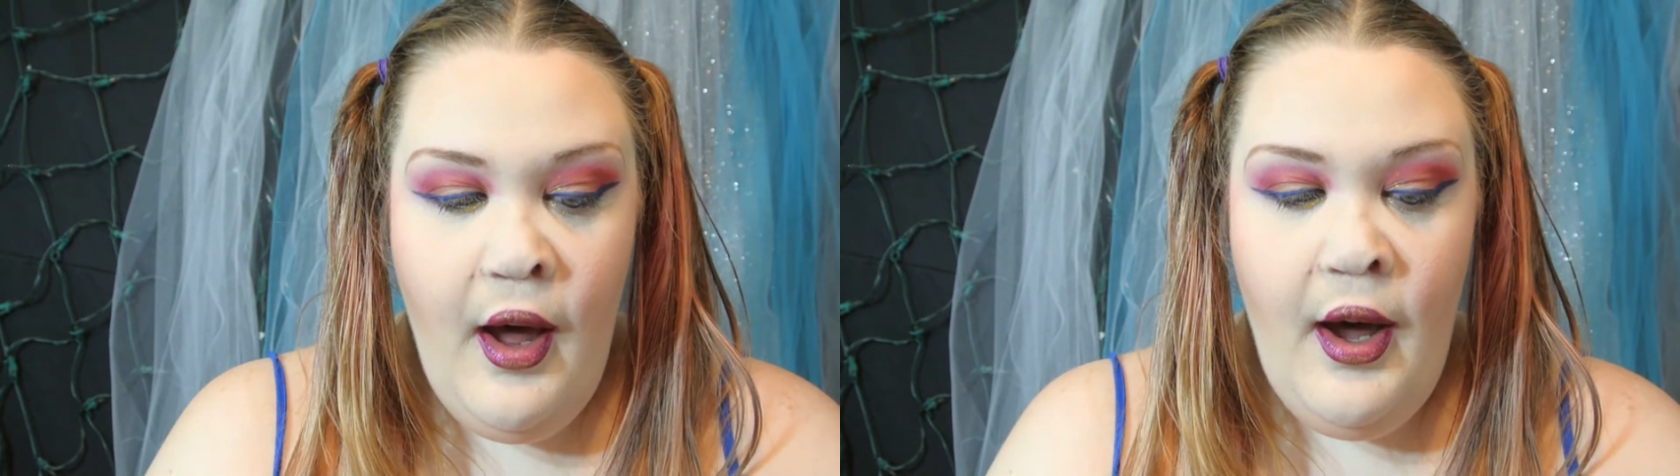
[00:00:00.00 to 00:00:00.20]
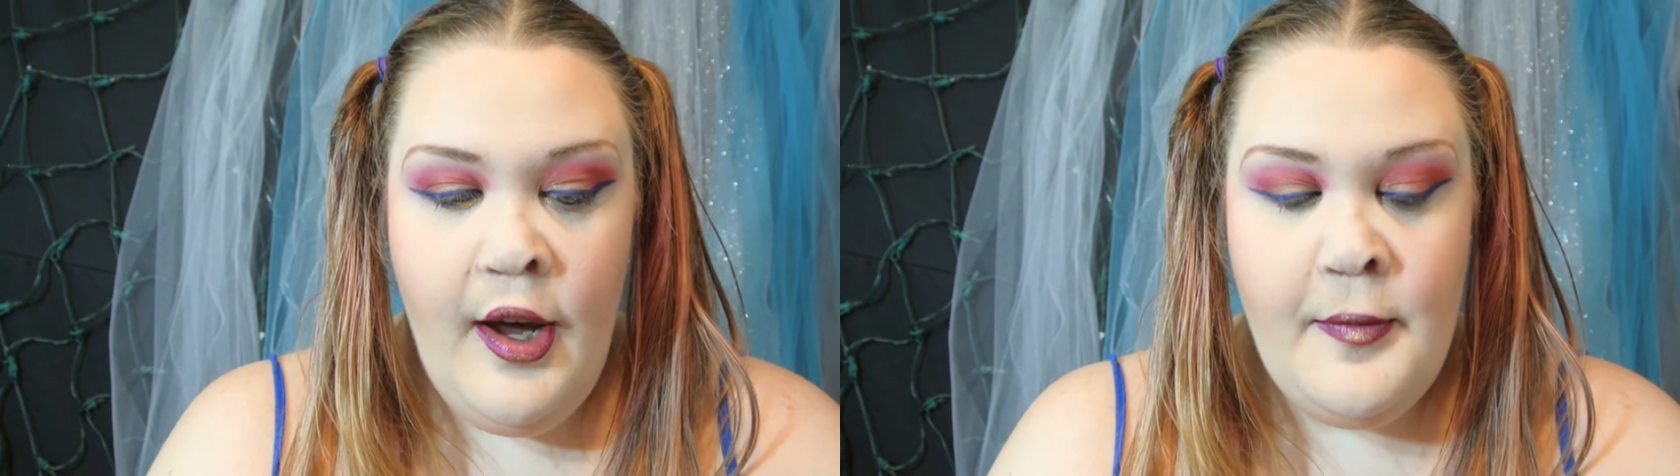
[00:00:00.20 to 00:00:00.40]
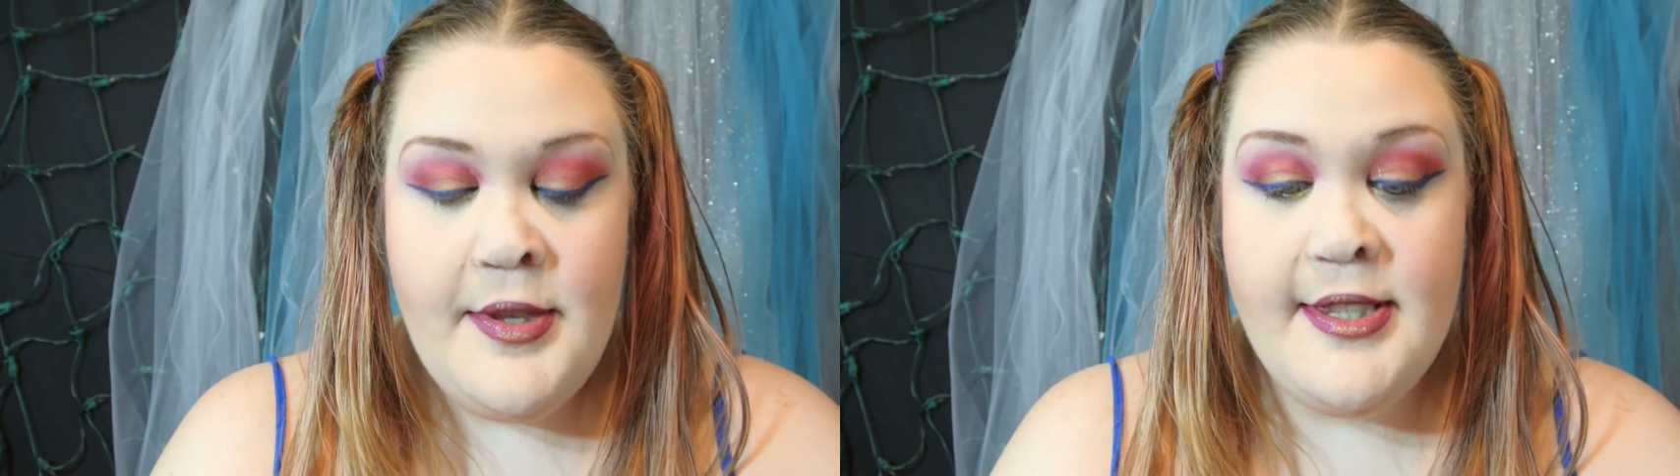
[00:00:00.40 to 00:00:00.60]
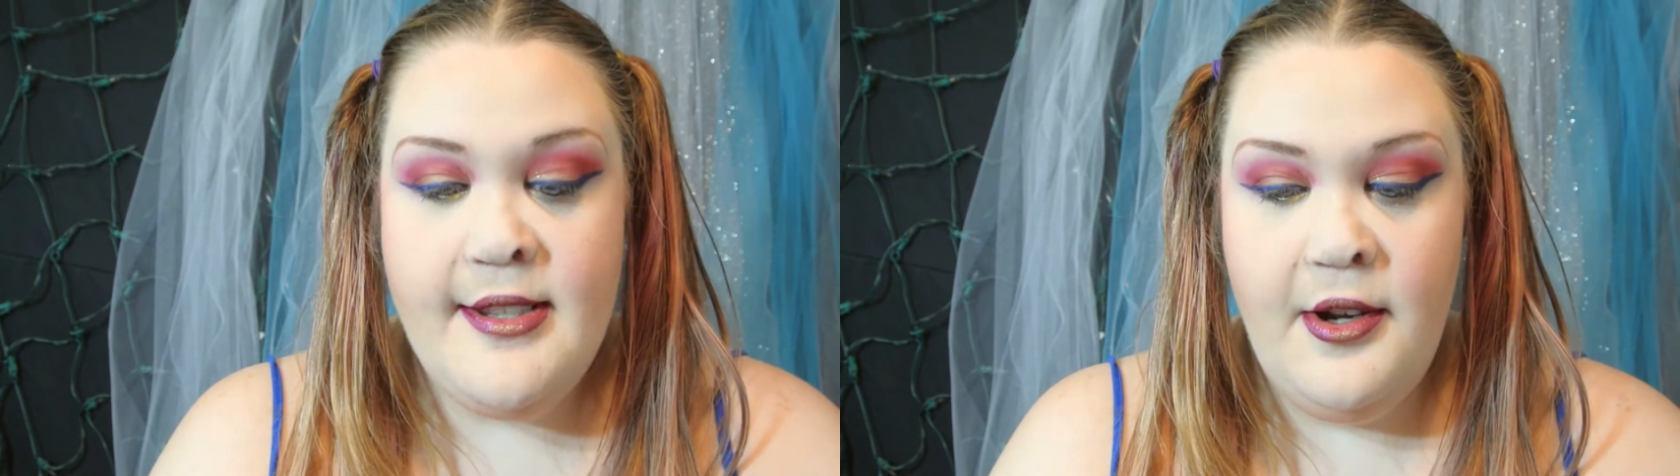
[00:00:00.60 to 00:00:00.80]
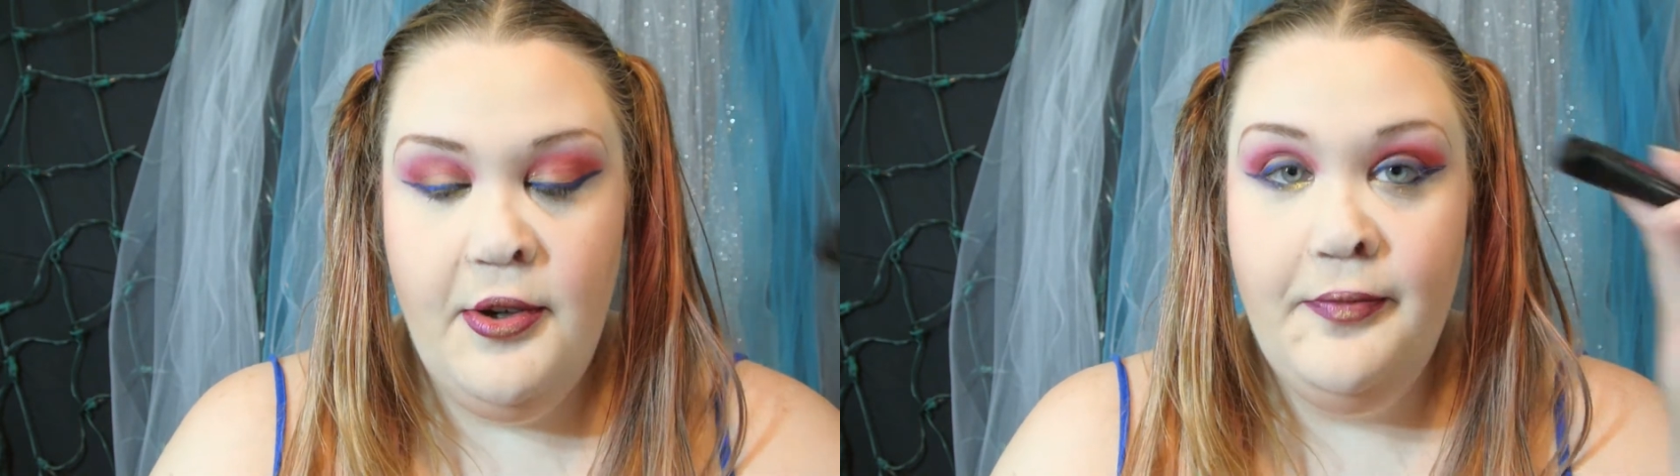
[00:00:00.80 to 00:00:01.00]
Um,
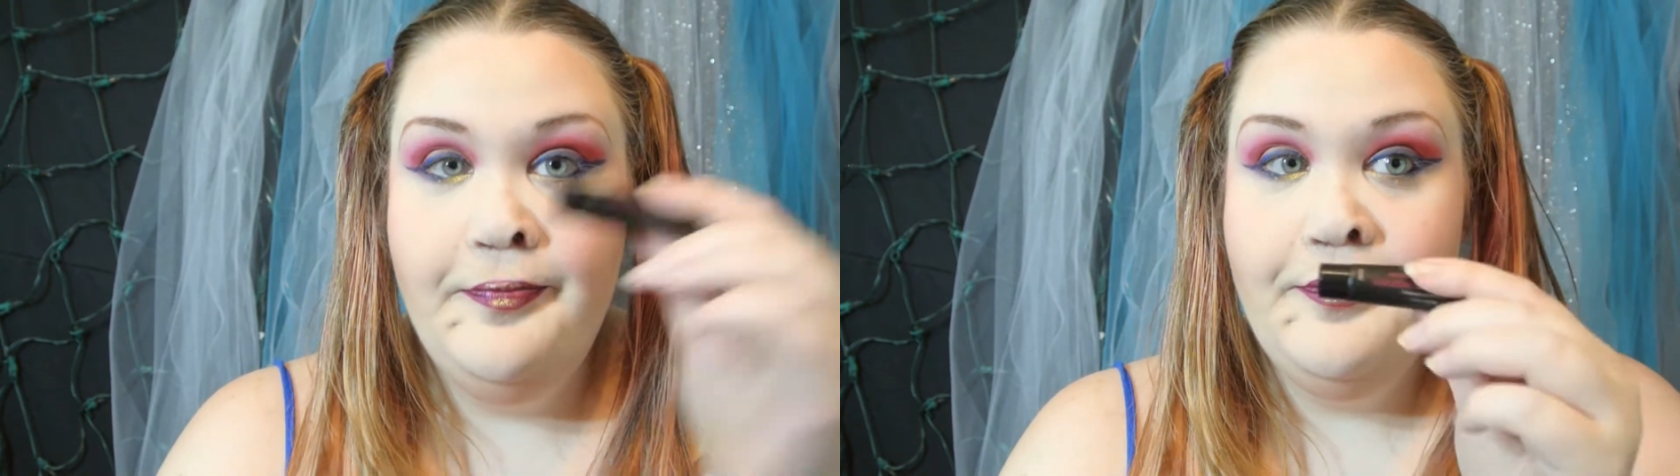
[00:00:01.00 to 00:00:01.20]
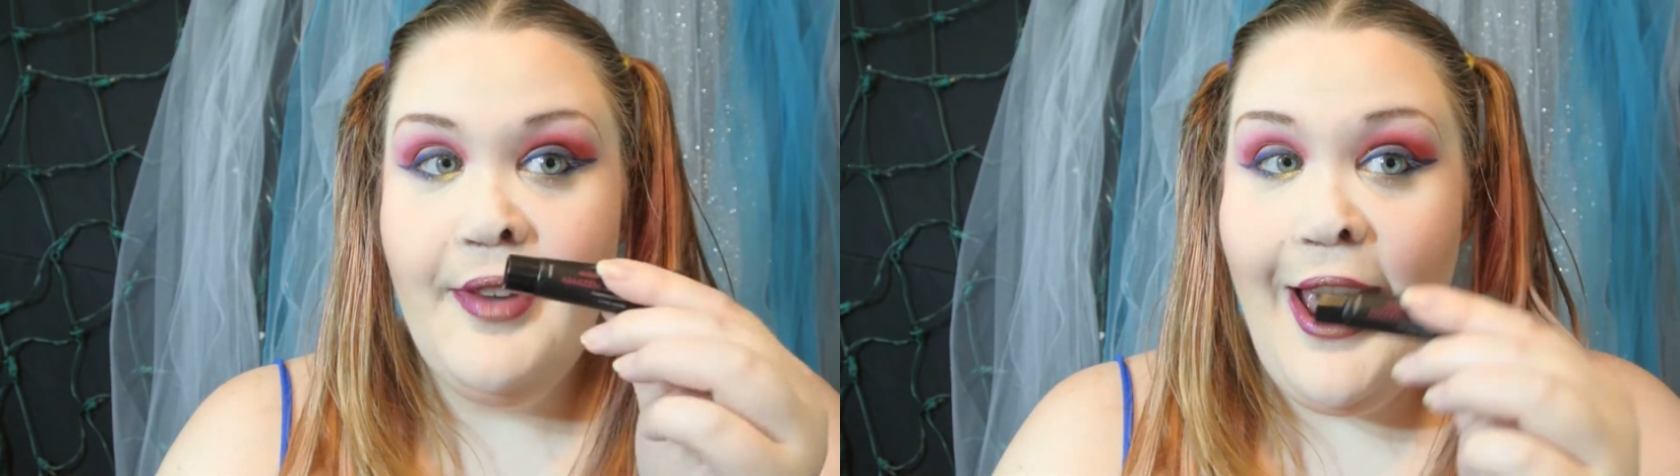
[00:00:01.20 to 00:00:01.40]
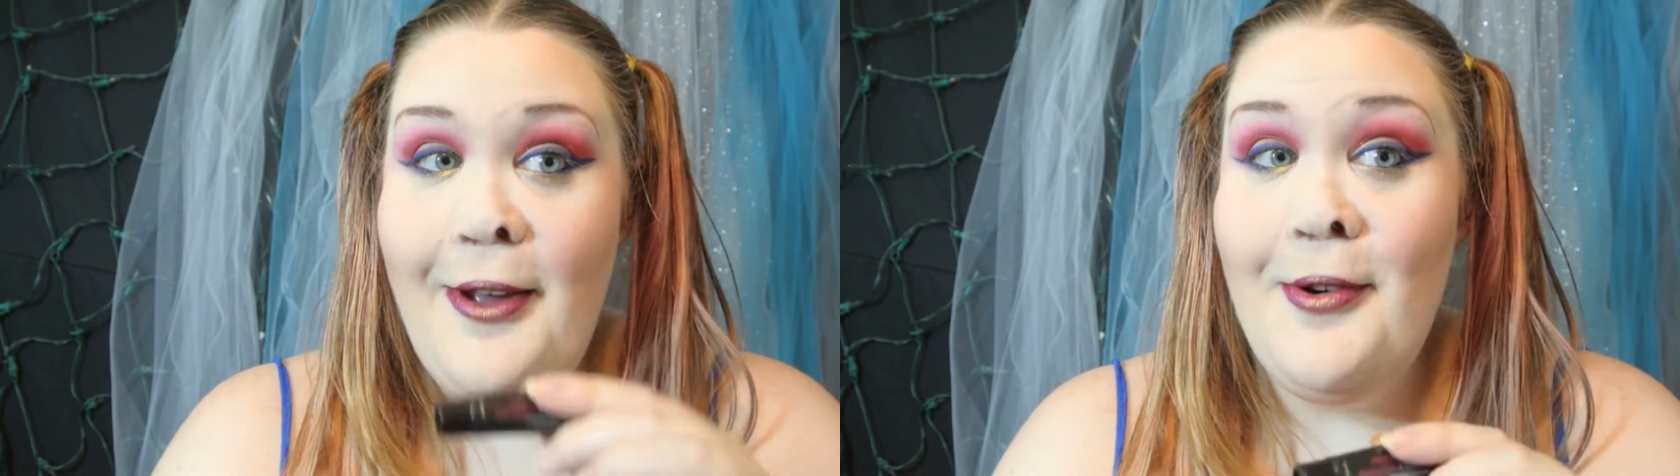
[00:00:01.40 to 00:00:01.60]
so I